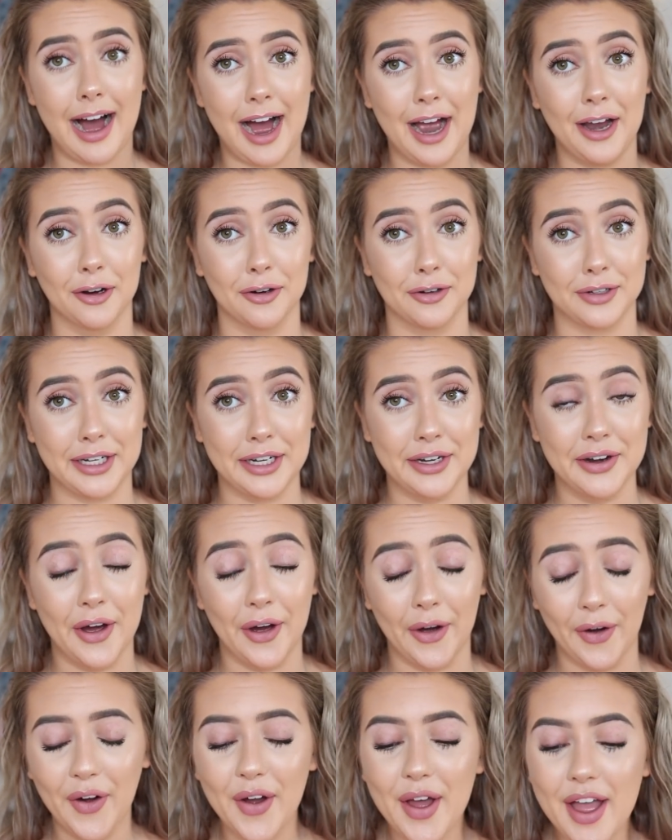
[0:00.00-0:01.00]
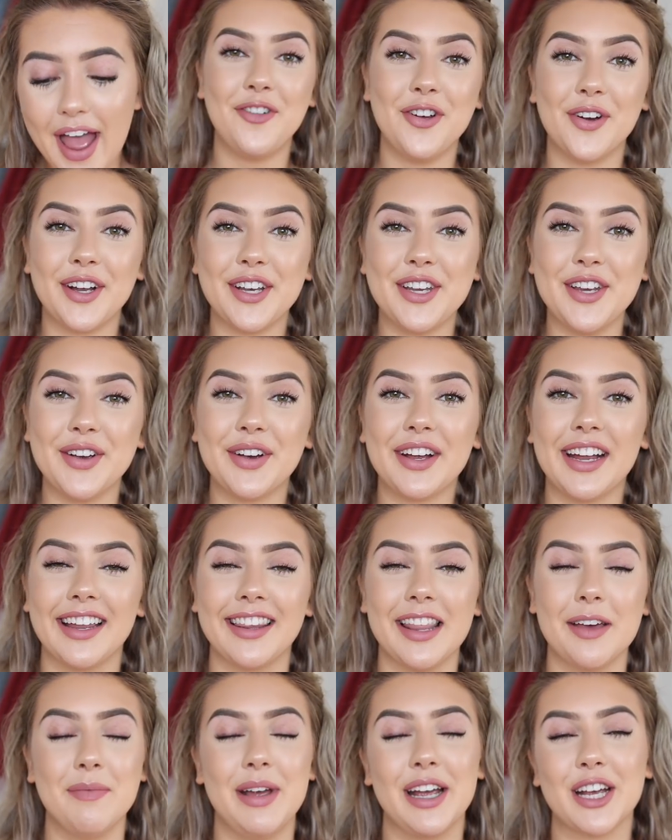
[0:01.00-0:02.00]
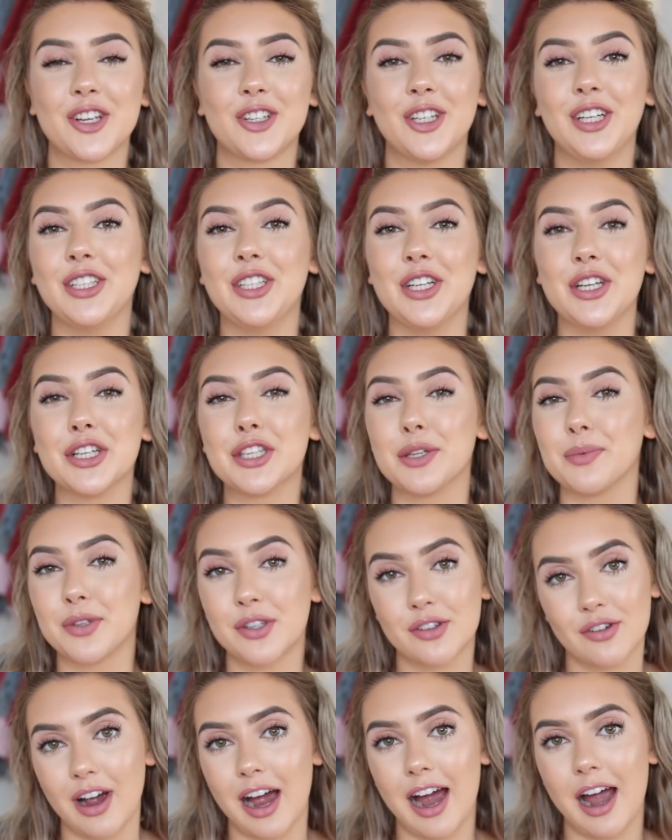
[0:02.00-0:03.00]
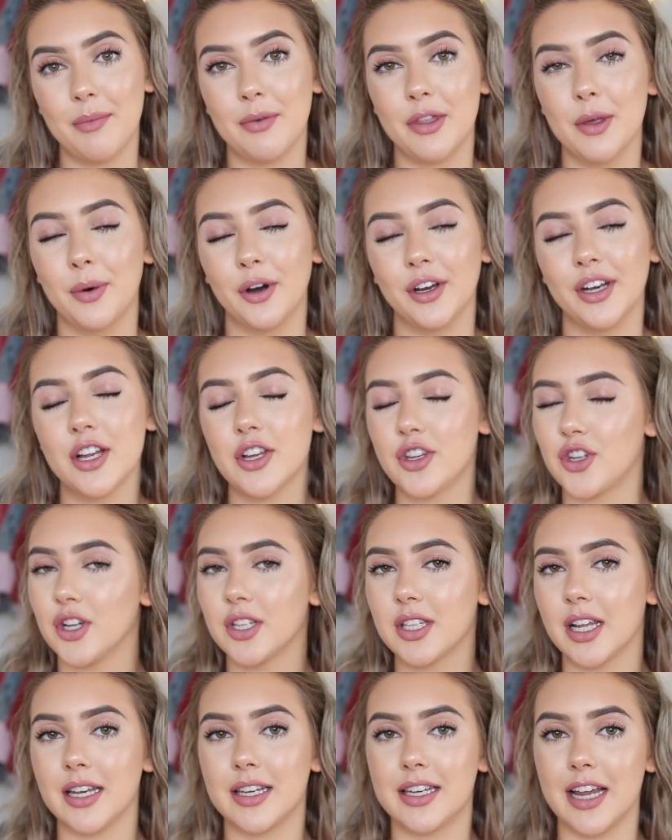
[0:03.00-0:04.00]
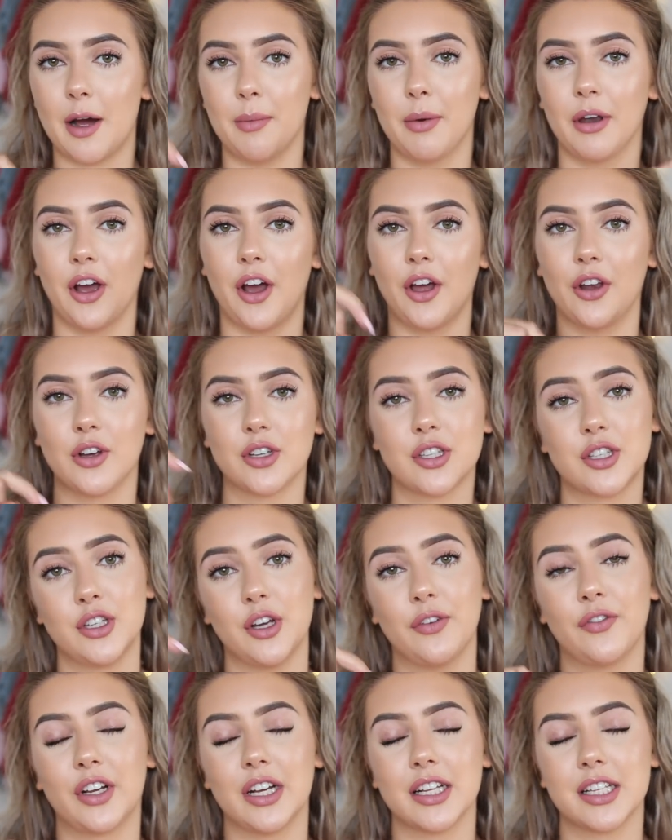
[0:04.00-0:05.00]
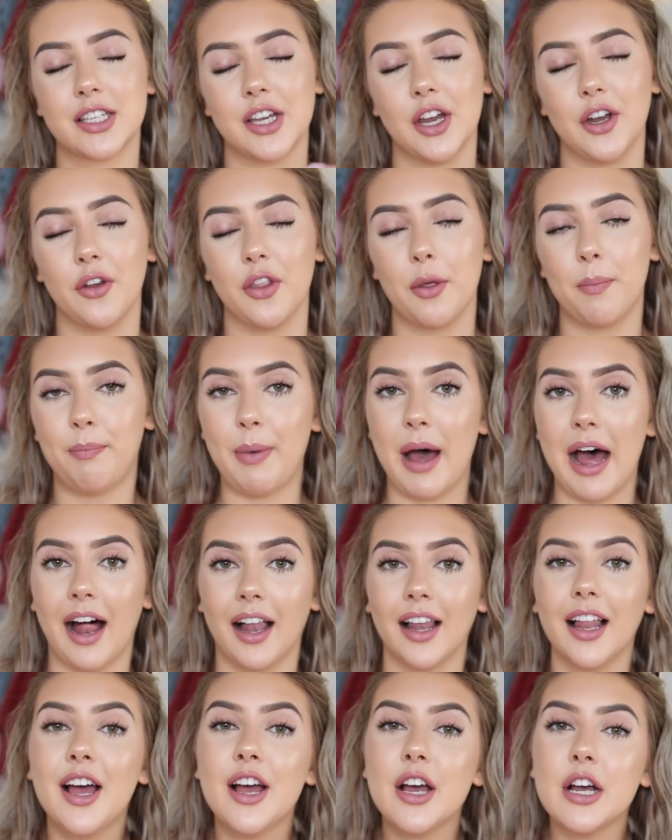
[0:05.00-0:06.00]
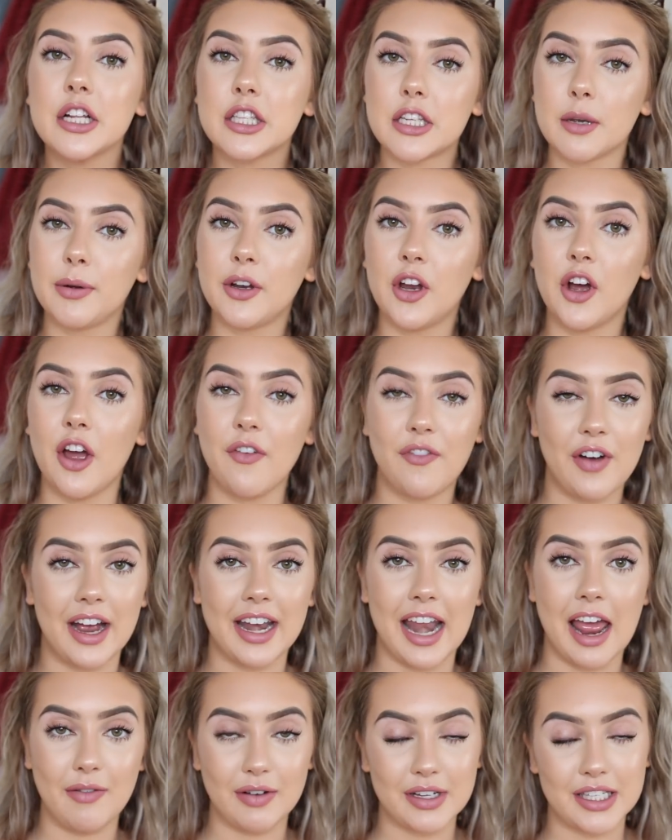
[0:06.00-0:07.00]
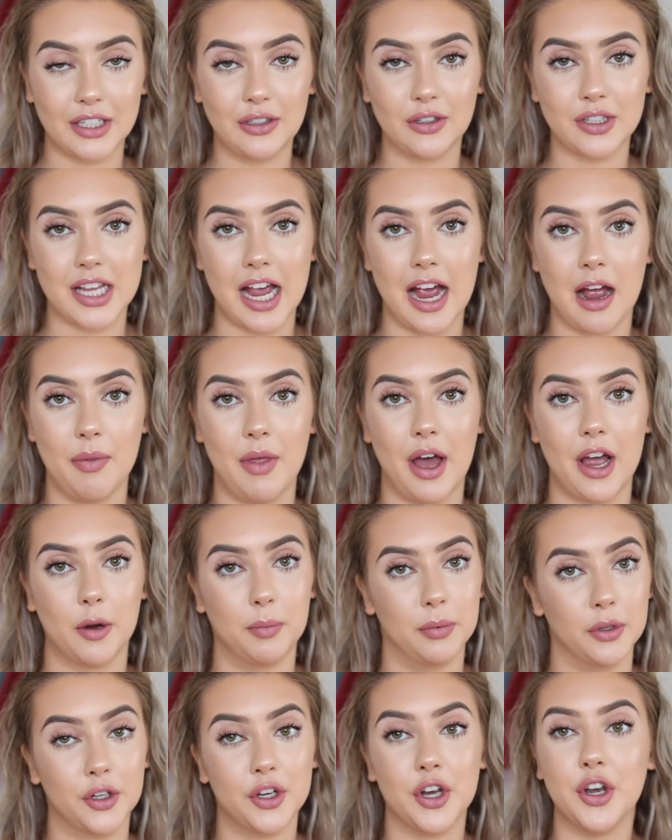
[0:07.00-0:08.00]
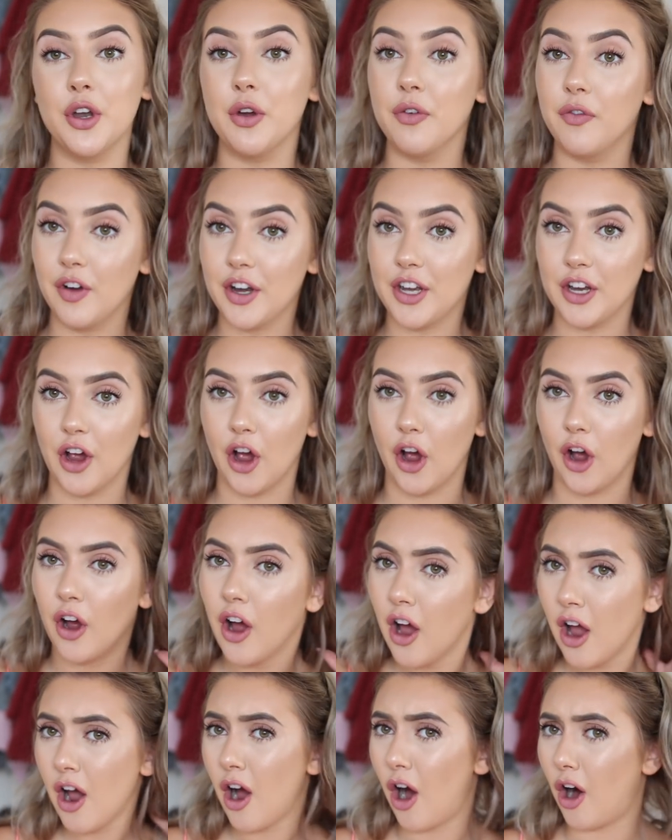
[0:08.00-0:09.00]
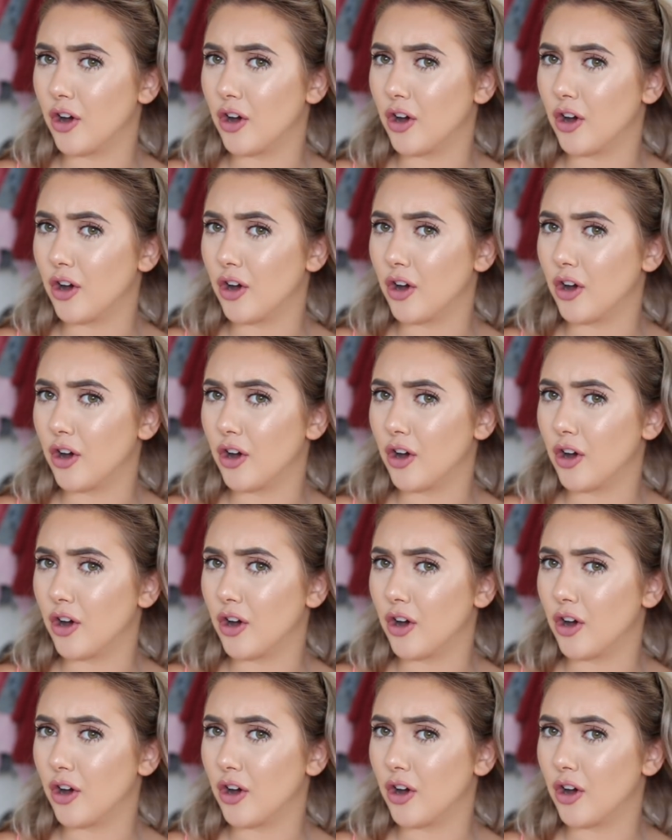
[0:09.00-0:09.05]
I already know. If you are new here, then make sure you do subscribe. The button is just down below and also don't forget to turn on the bell to be notified every single time that I upload a new video.